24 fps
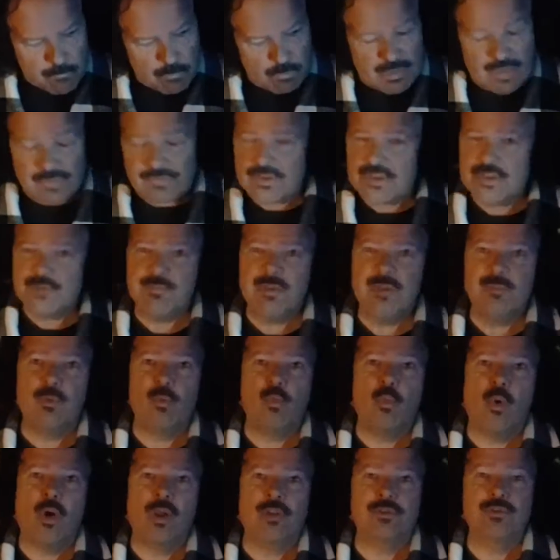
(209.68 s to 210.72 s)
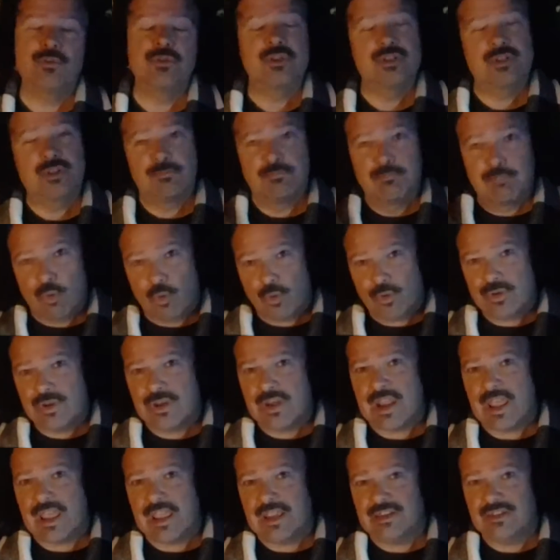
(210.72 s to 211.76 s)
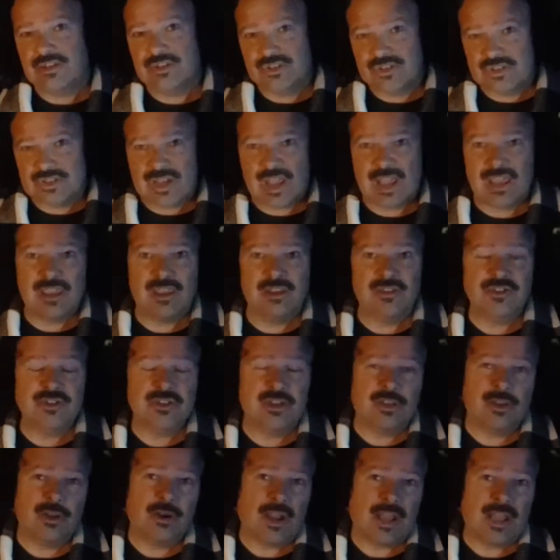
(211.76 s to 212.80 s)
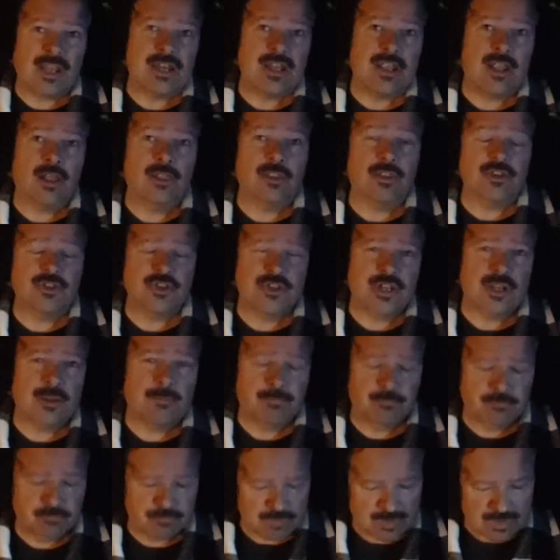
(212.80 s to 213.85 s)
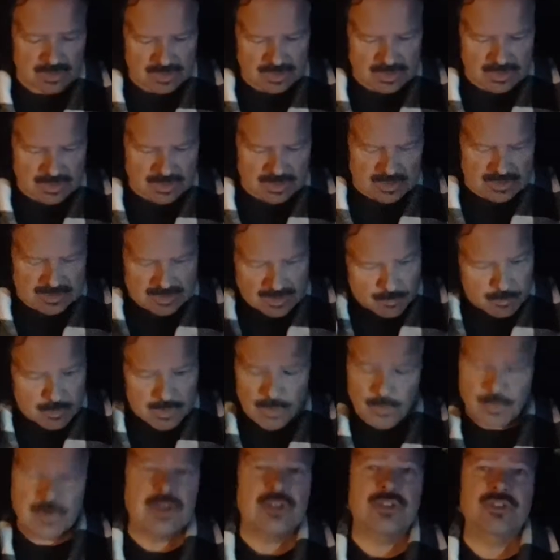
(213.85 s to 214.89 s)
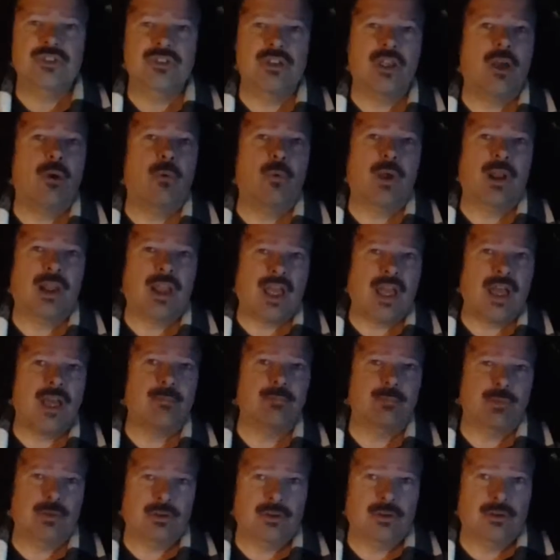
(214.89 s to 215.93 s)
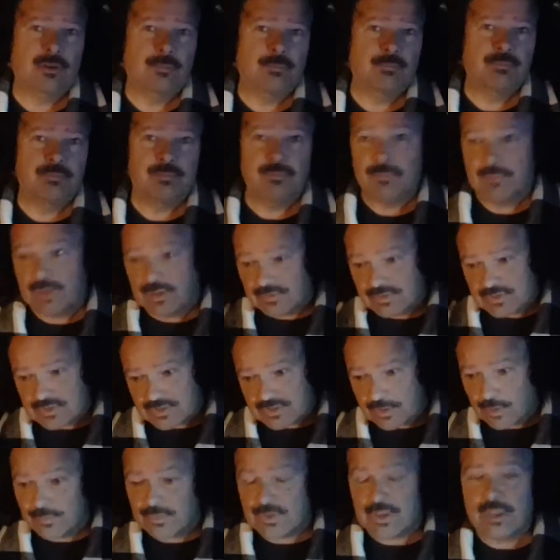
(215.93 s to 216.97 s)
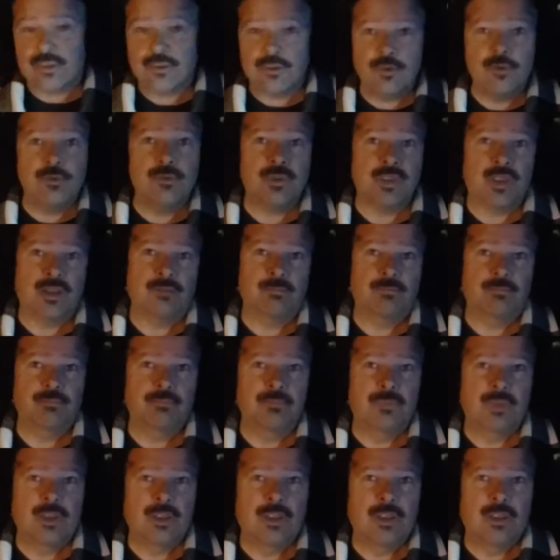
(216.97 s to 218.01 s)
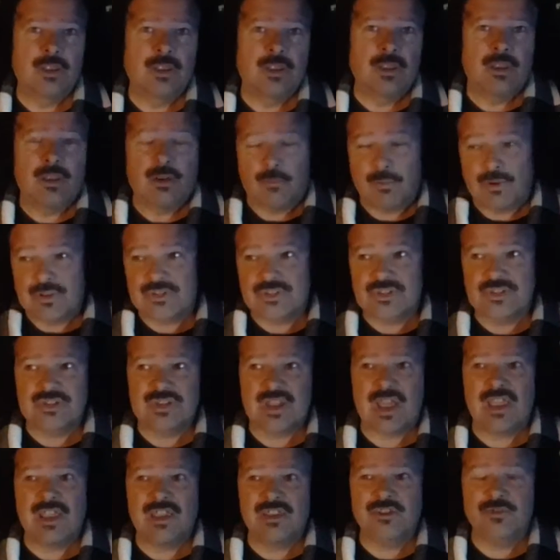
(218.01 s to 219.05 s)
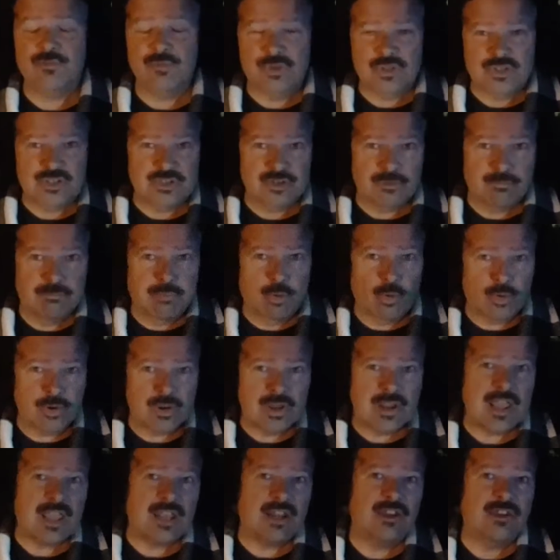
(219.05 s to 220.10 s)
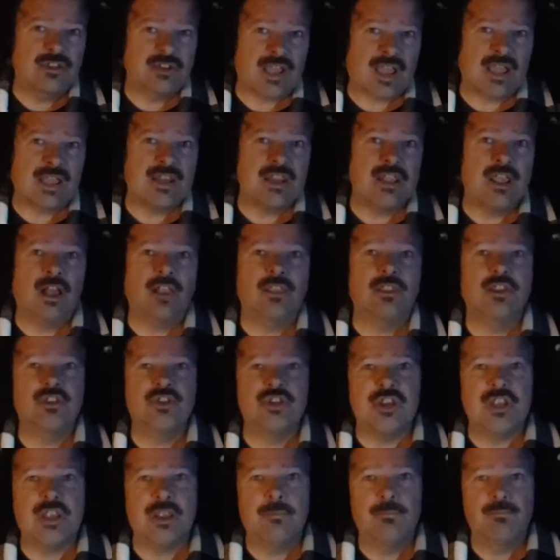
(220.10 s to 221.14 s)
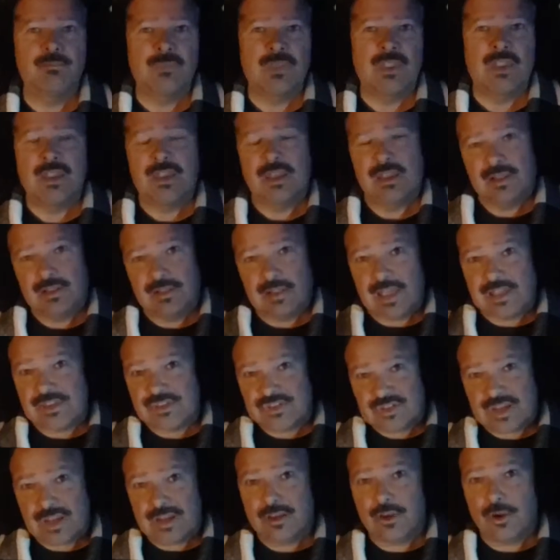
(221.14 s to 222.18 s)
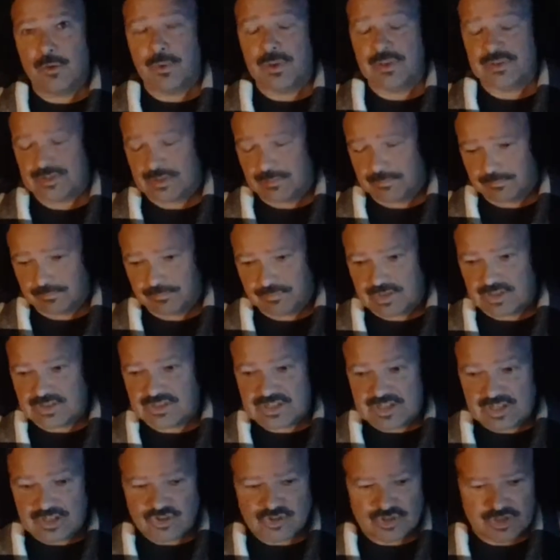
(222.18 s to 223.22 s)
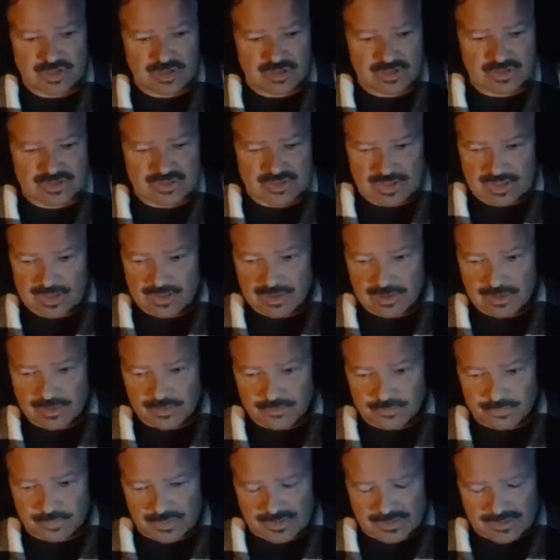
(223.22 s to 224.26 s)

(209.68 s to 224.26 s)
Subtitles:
And these people want to subordinate science to their ideology. Now, we already saw what happened in the Soviet Union when science was subordinated to ideology. Lysenkoism, the teachings of